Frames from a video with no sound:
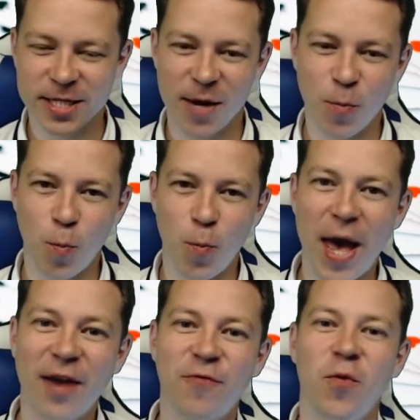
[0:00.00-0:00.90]
I'm
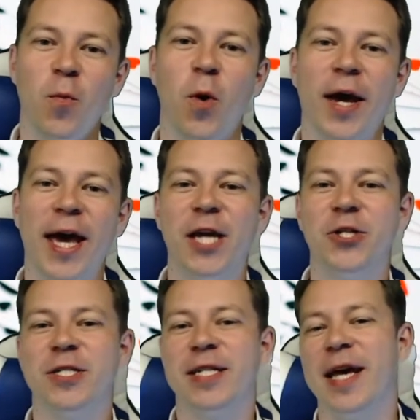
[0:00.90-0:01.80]
back from
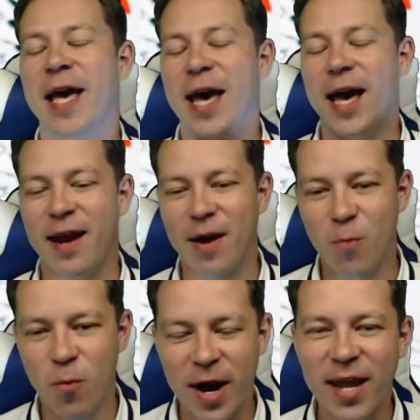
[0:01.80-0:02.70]
vacation and I'm
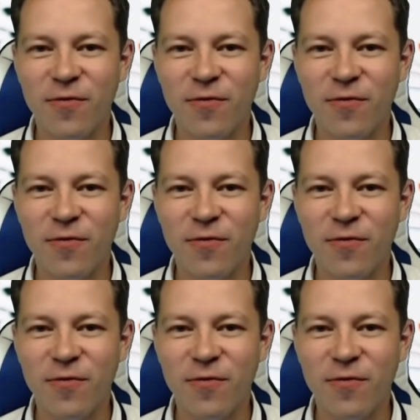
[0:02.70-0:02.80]
ready